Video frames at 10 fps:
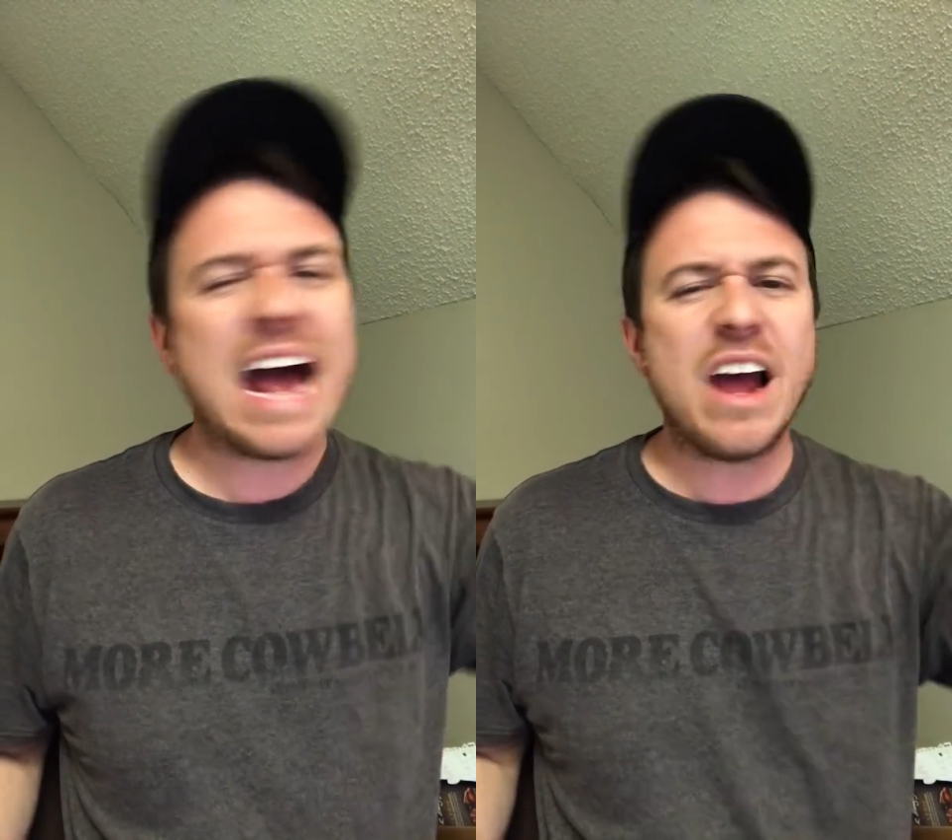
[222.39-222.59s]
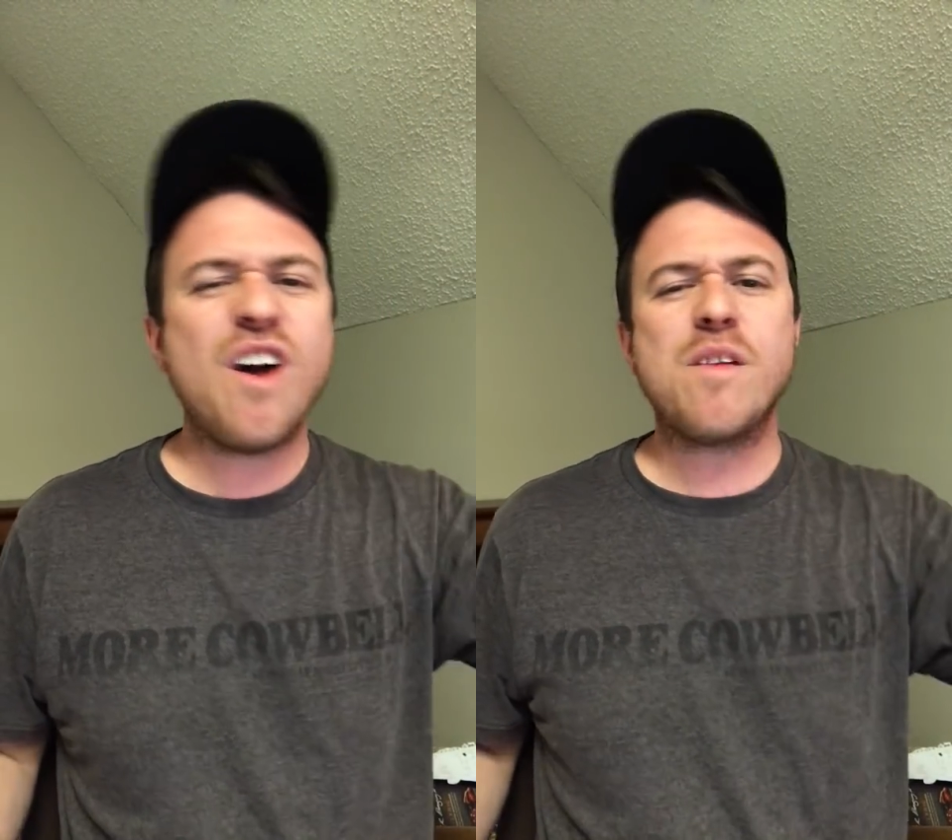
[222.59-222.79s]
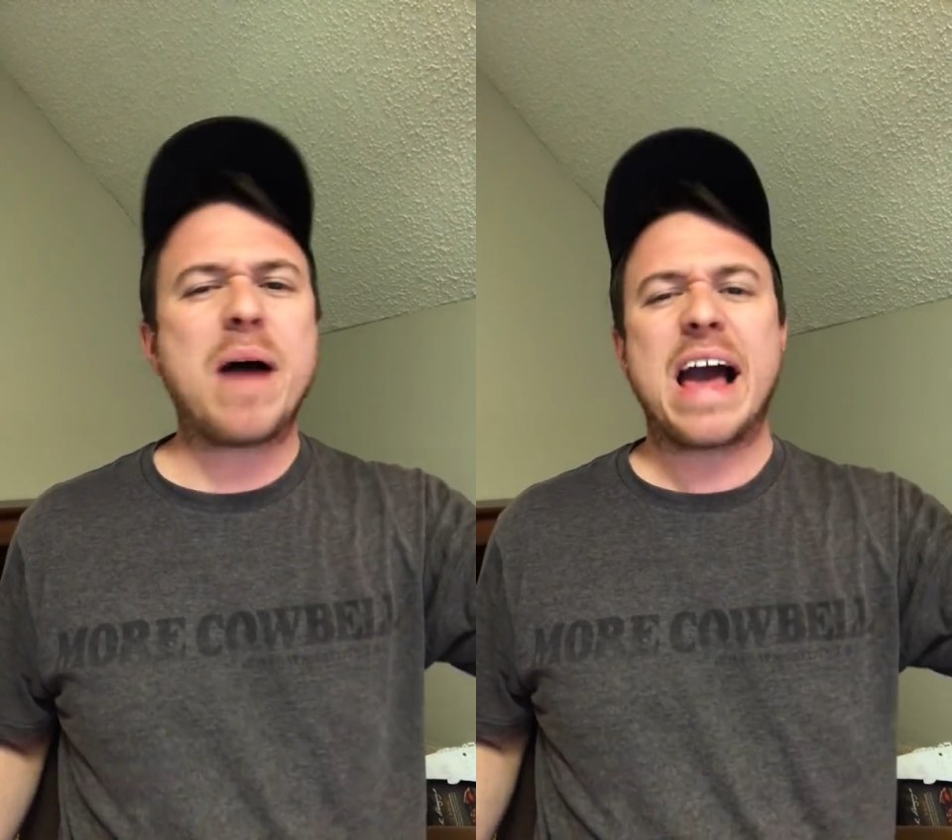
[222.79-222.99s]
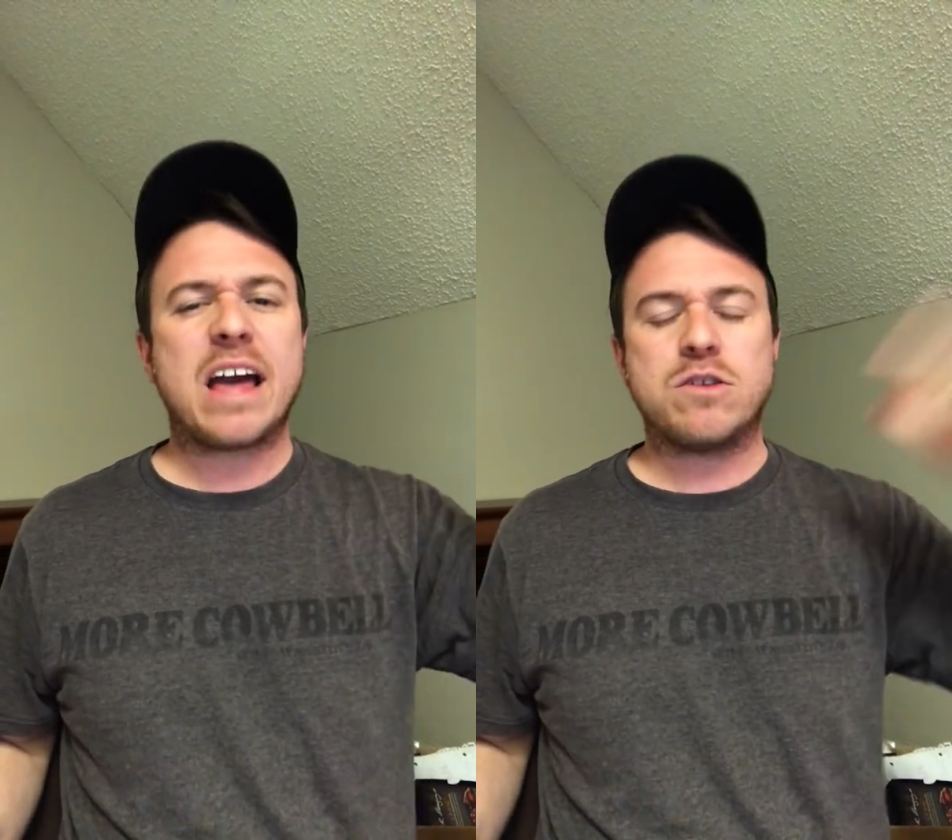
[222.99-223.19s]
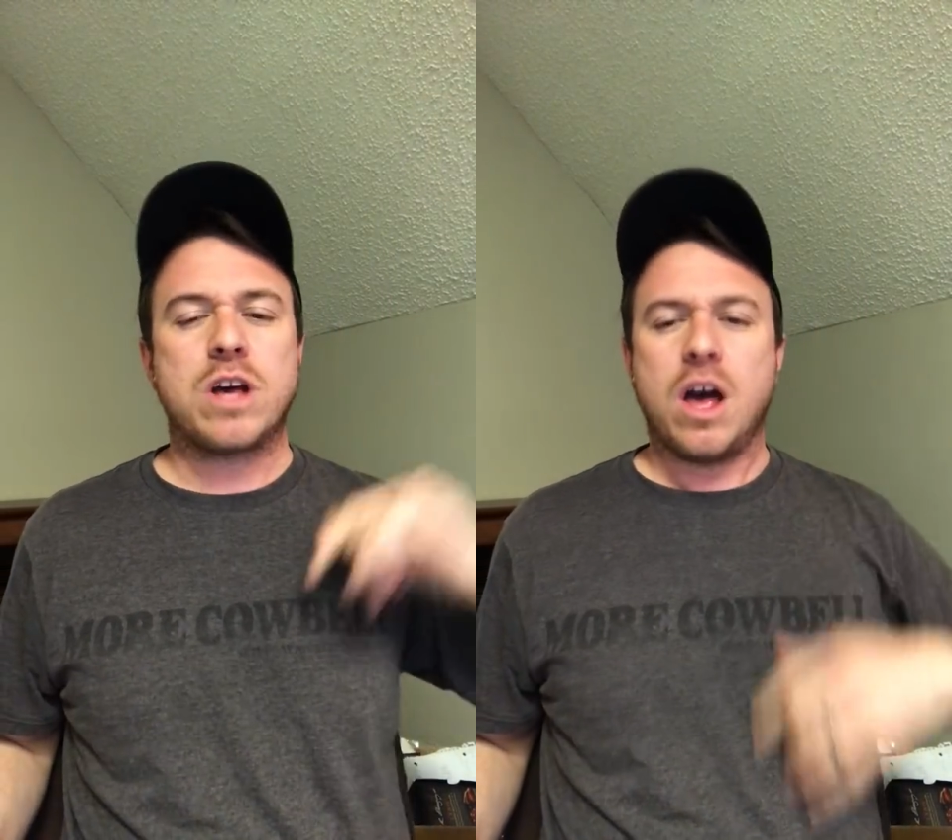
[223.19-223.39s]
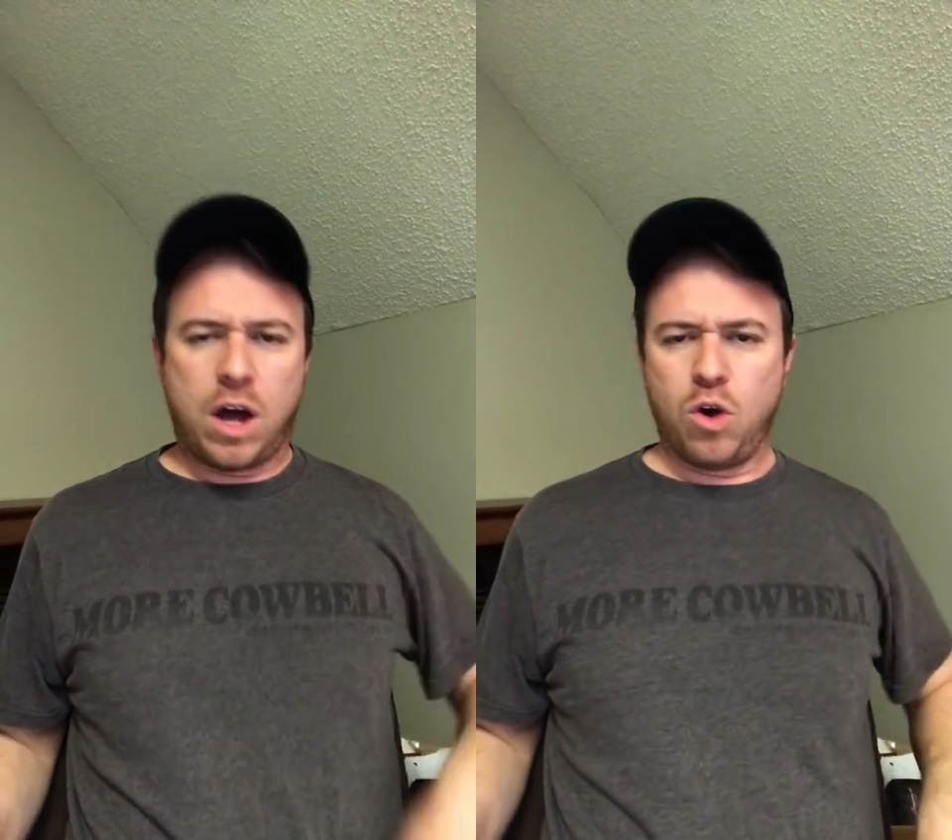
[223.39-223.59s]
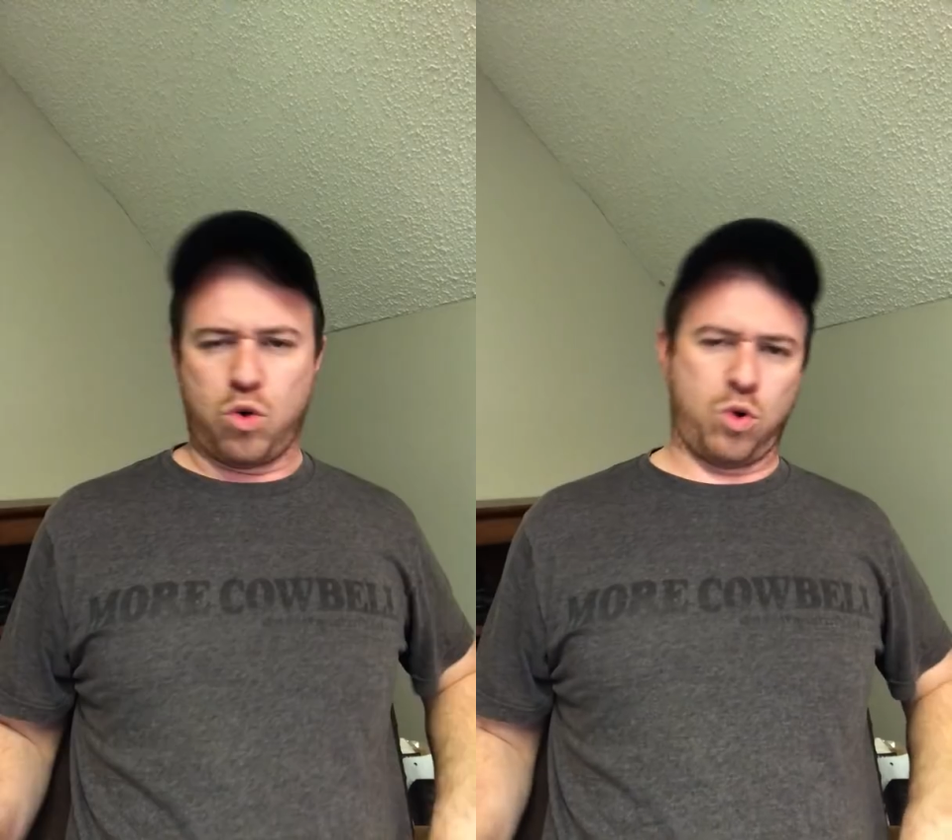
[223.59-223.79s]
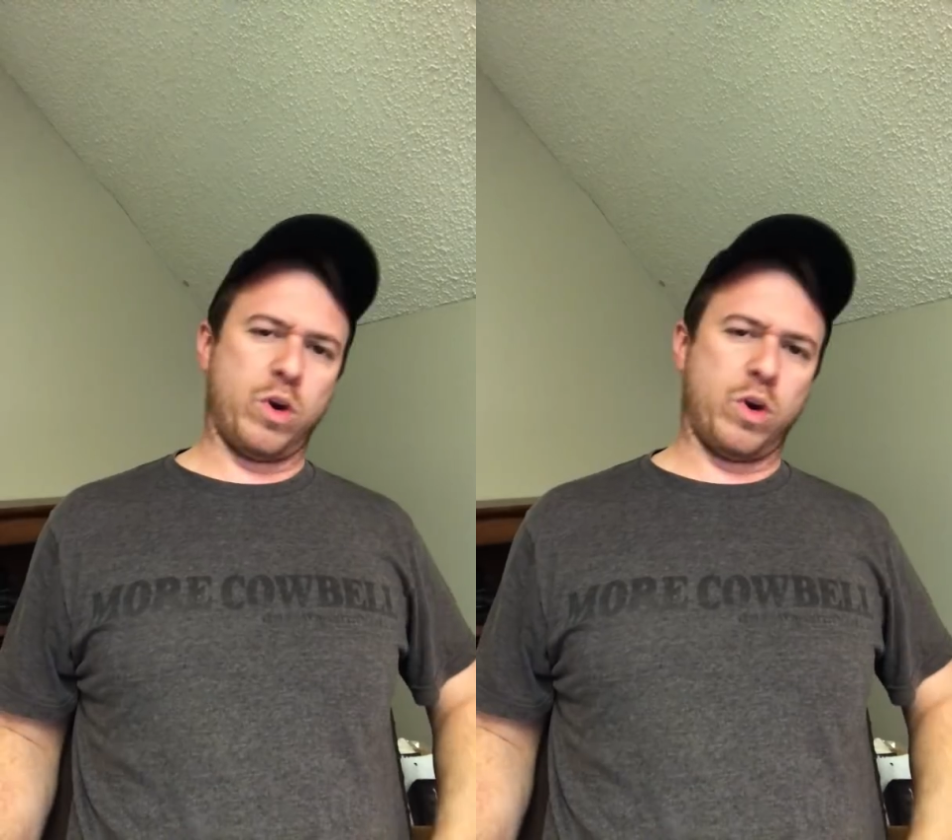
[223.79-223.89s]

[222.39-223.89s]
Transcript: I know everybody goes, oh, well,